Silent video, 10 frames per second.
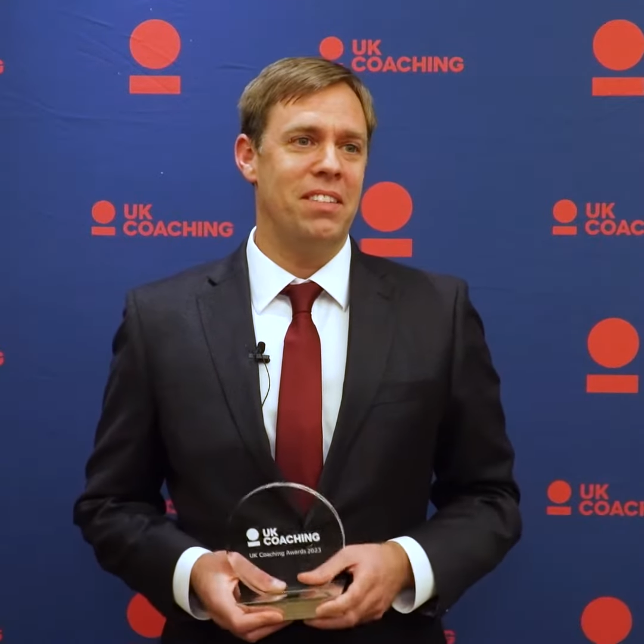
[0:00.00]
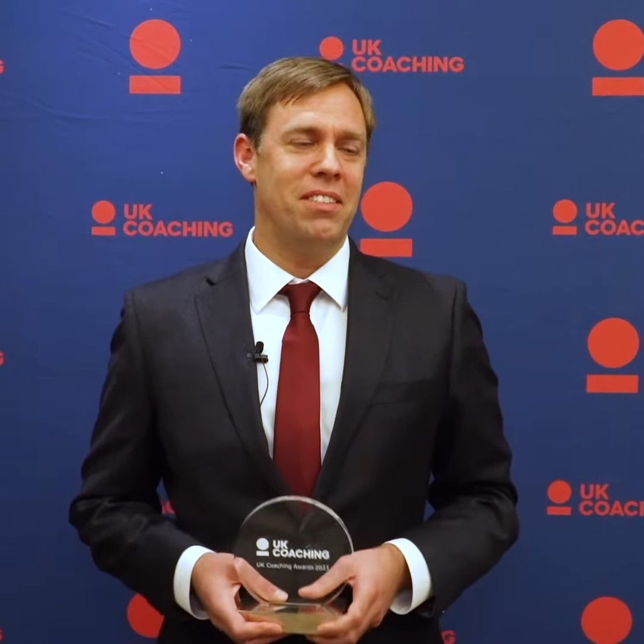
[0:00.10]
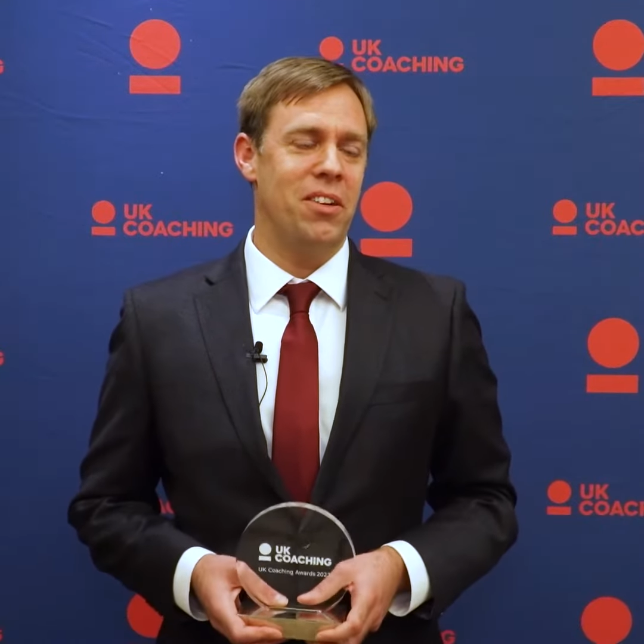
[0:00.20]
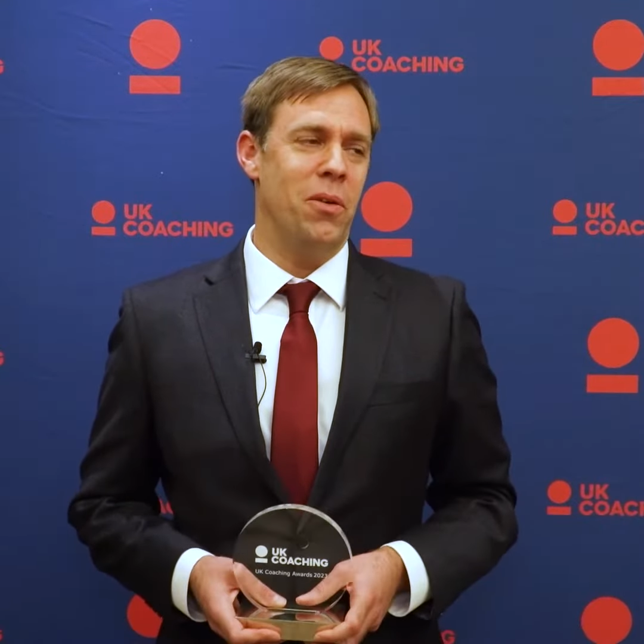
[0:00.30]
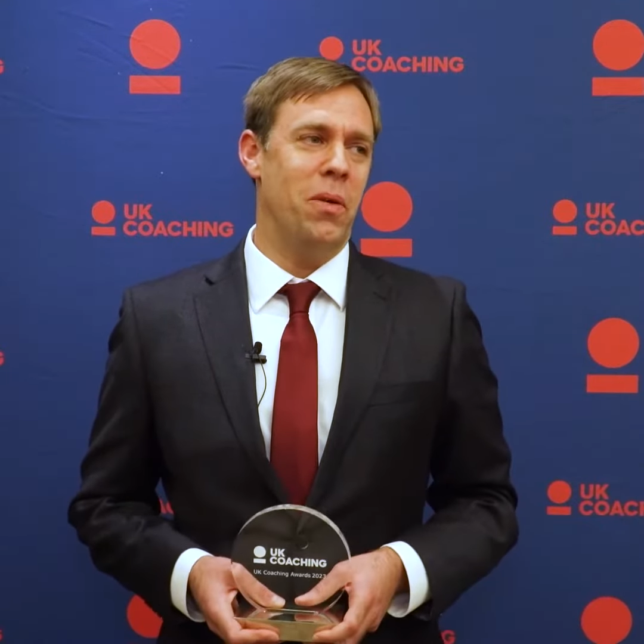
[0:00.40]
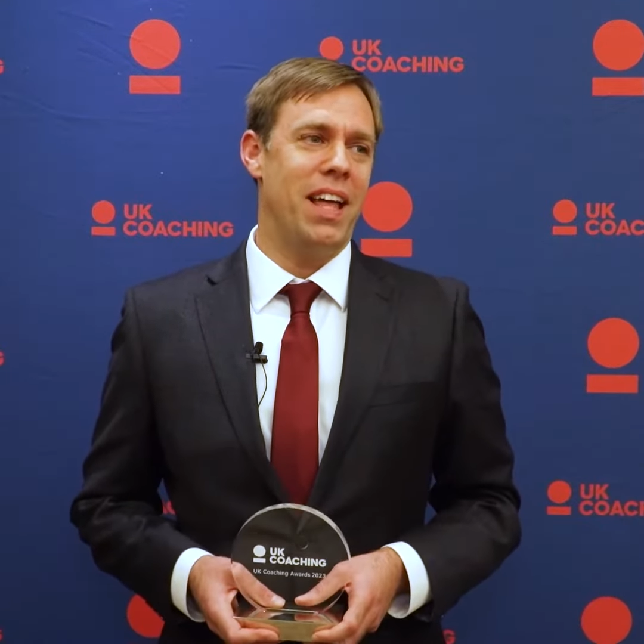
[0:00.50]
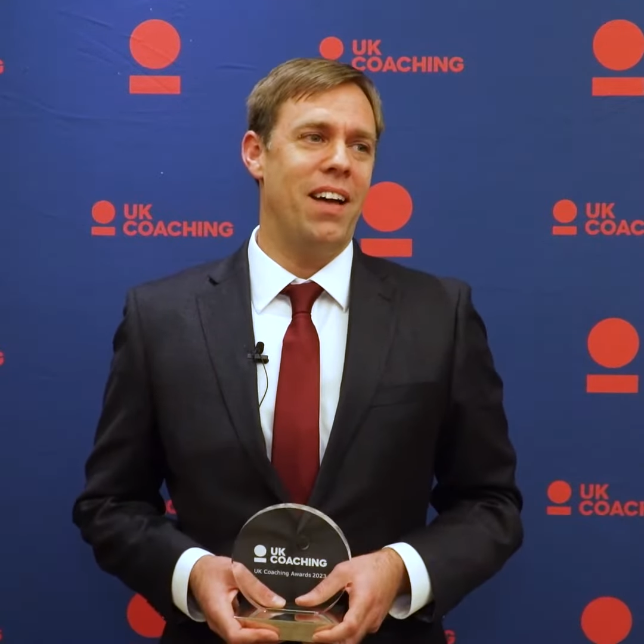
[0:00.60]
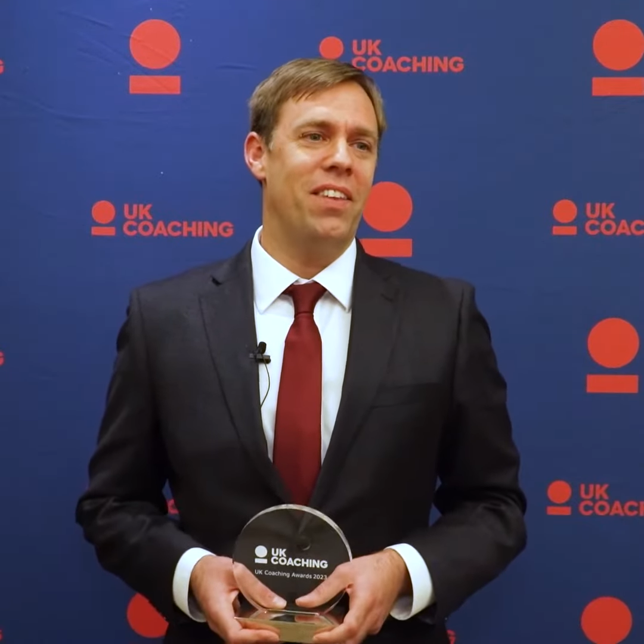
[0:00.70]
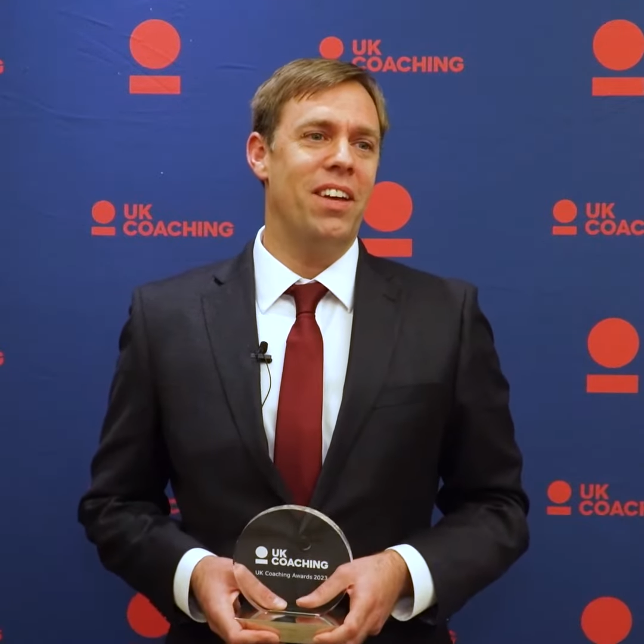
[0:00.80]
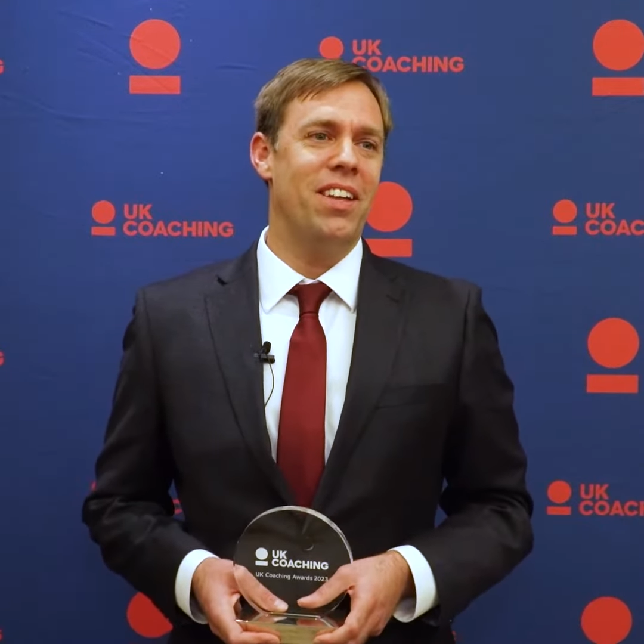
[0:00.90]
do
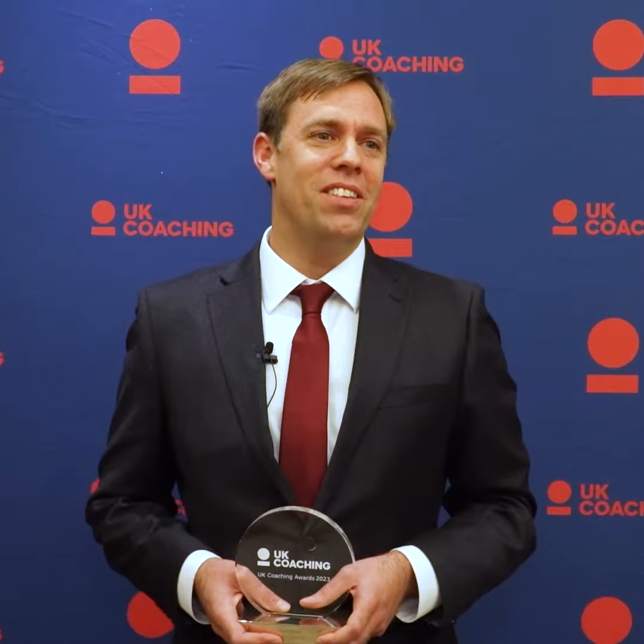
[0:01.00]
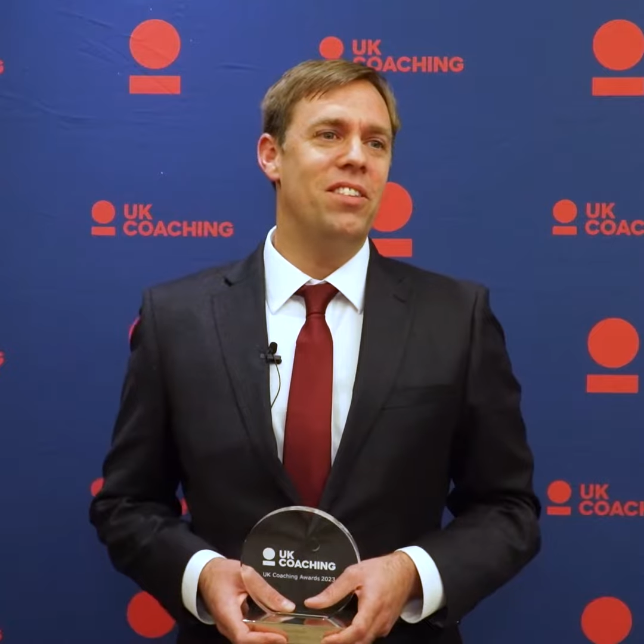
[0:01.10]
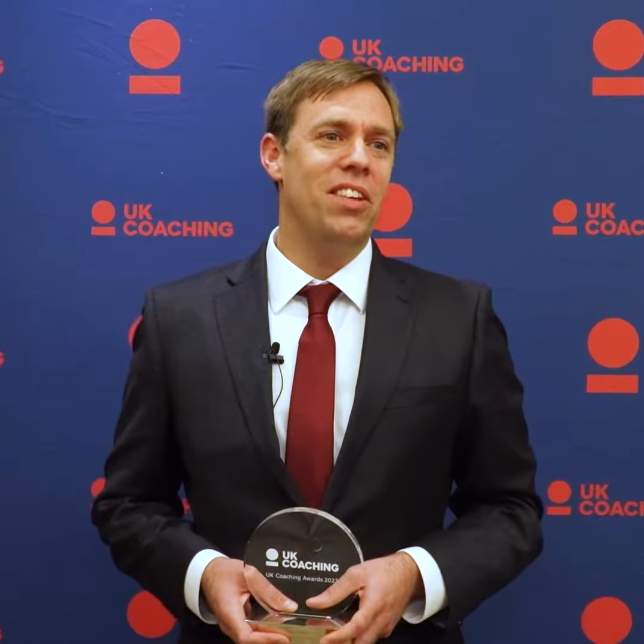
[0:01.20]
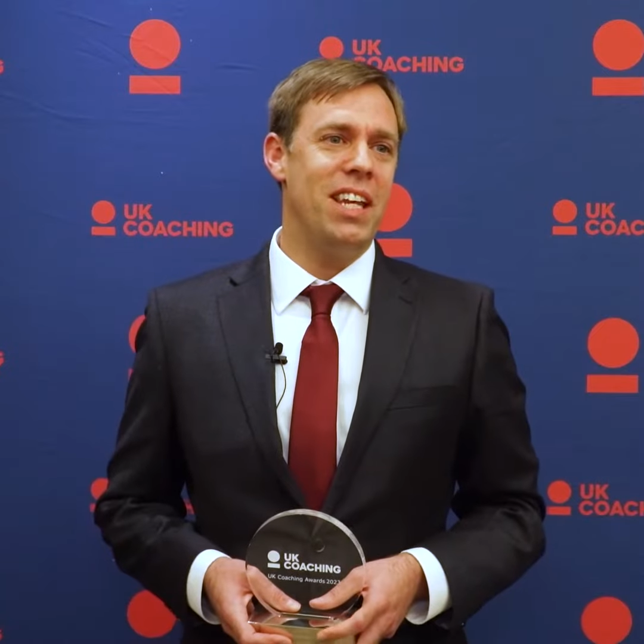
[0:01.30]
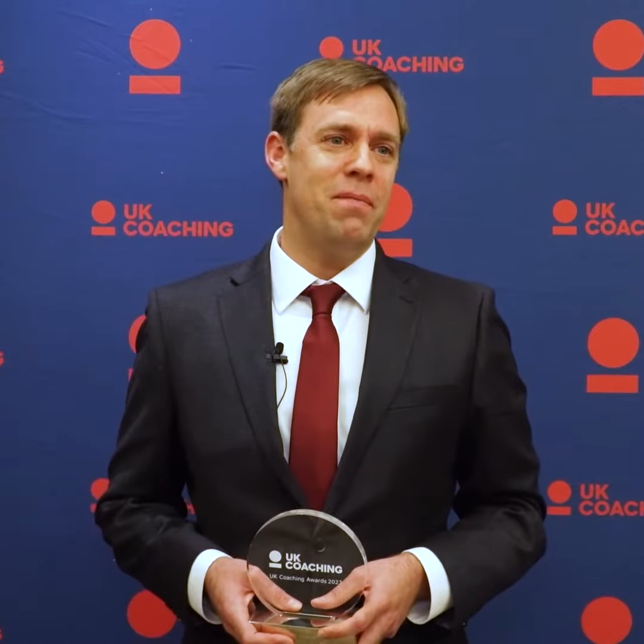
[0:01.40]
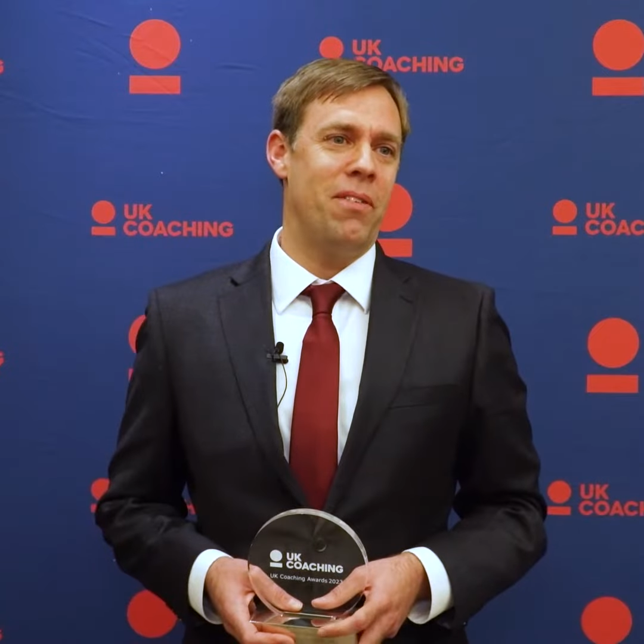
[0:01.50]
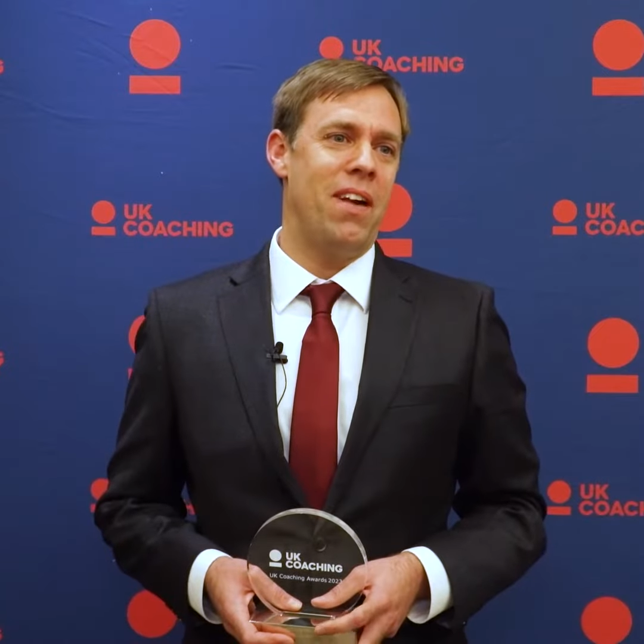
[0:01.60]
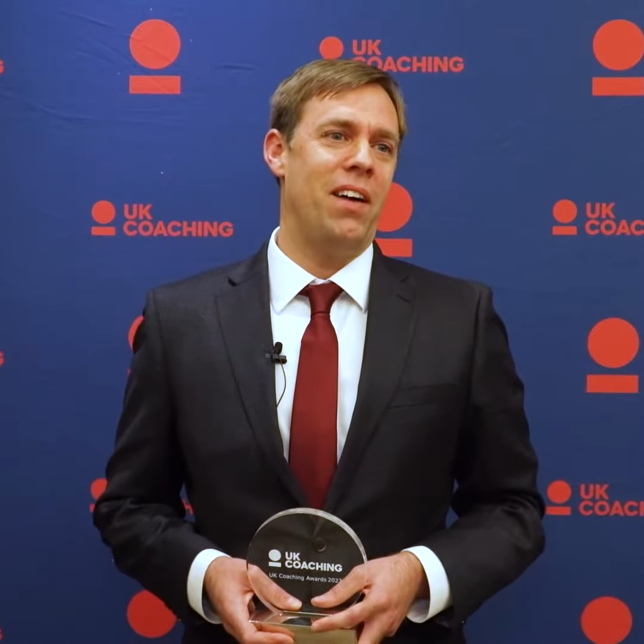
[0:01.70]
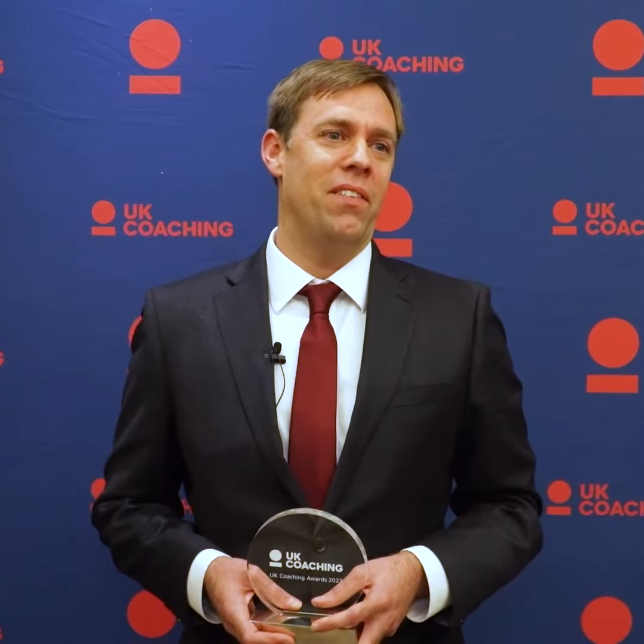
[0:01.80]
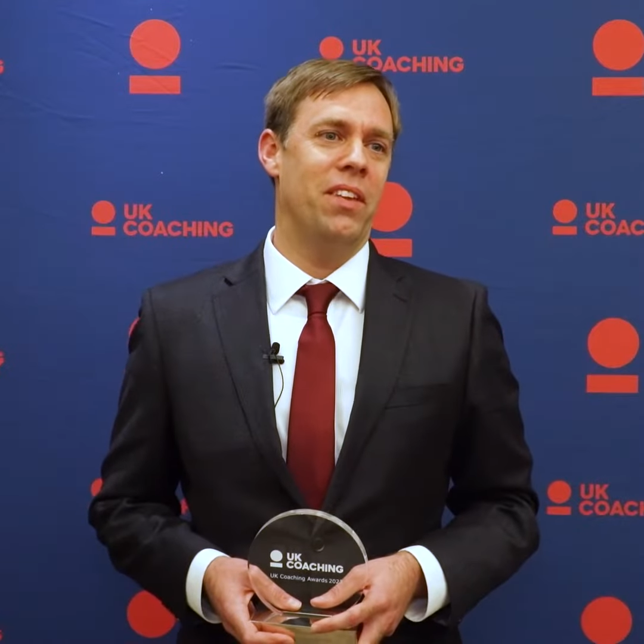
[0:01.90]
without their team
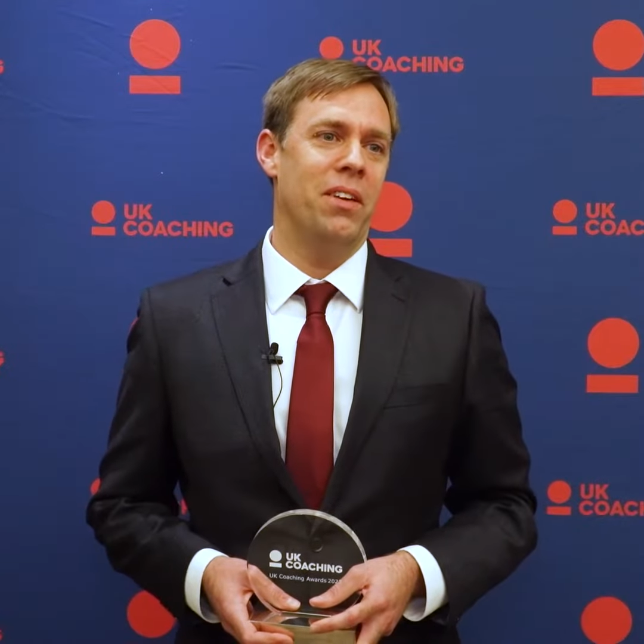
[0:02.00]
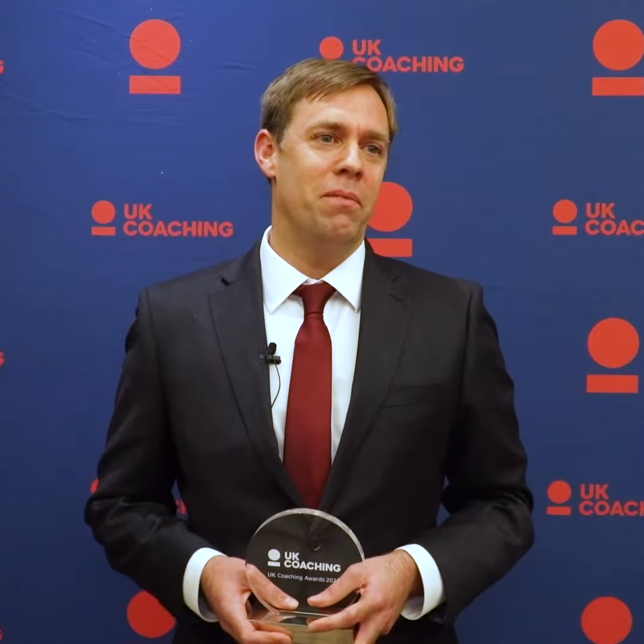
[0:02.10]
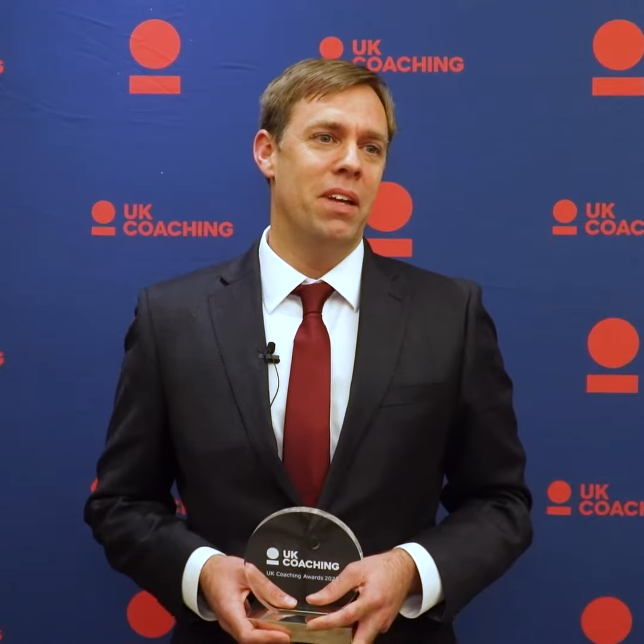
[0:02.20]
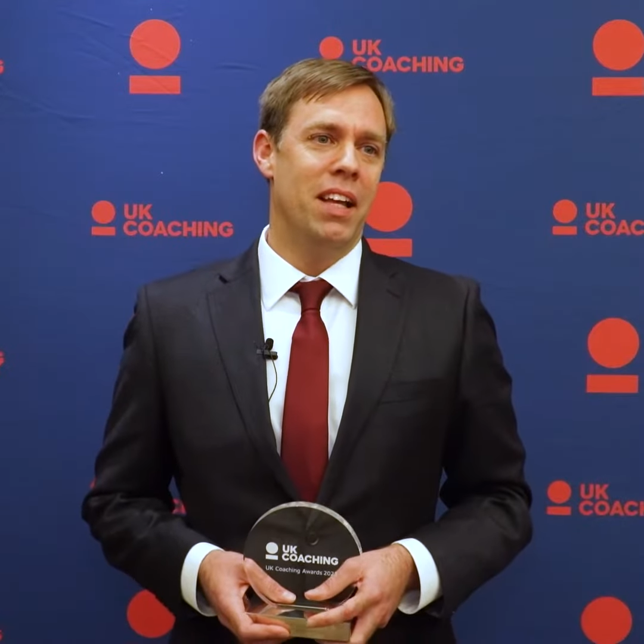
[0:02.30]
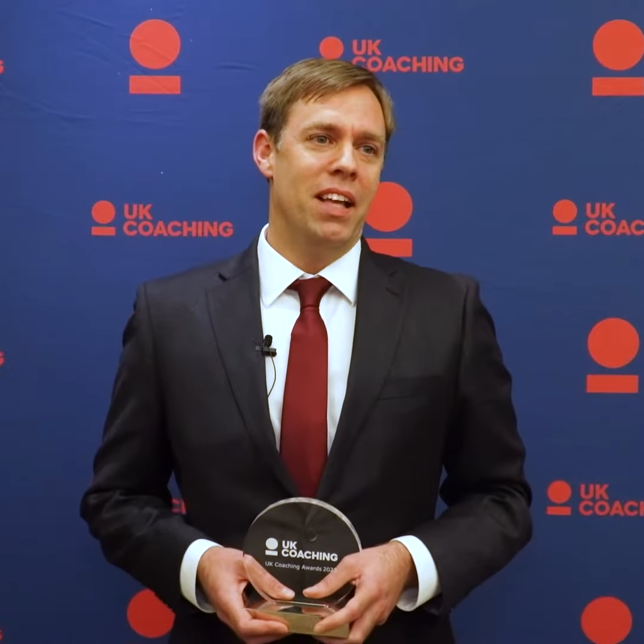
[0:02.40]
around them.